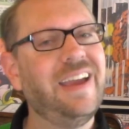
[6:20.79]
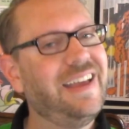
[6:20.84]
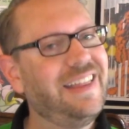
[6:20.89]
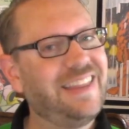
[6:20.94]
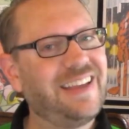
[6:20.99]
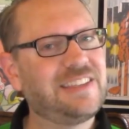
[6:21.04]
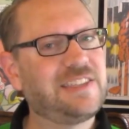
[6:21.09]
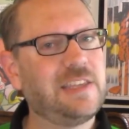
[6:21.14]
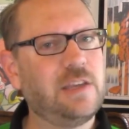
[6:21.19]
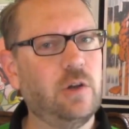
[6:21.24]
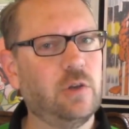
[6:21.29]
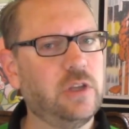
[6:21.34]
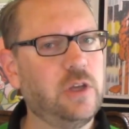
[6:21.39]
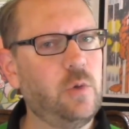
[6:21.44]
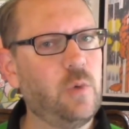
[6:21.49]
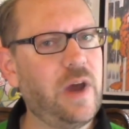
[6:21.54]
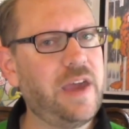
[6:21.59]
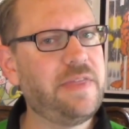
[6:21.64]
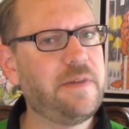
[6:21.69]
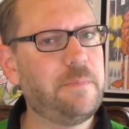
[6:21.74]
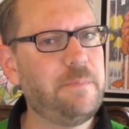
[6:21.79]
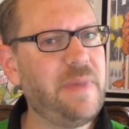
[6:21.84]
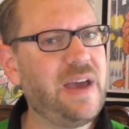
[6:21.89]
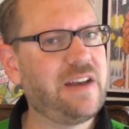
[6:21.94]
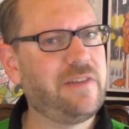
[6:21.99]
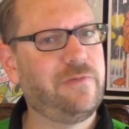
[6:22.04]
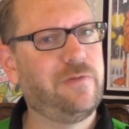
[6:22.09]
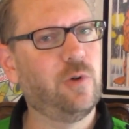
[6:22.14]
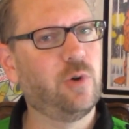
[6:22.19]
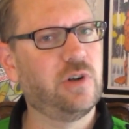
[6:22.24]
That's the only way the
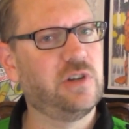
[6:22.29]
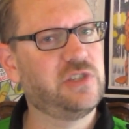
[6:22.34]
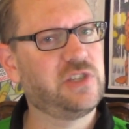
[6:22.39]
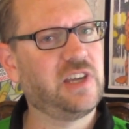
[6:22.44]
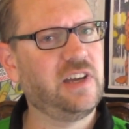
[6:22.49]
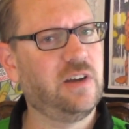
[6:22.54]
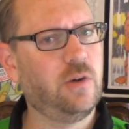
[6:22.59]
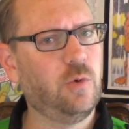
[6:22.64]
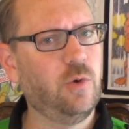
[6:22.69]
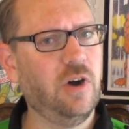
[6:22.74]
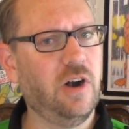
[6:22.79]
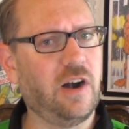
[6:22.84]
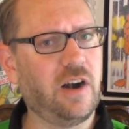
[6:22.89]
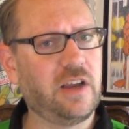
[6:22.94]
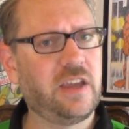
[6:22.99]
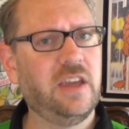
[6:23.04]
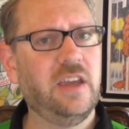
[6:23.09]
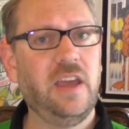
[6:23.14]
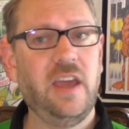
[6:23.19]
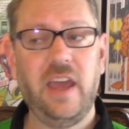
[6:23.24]
metaphor is going to work.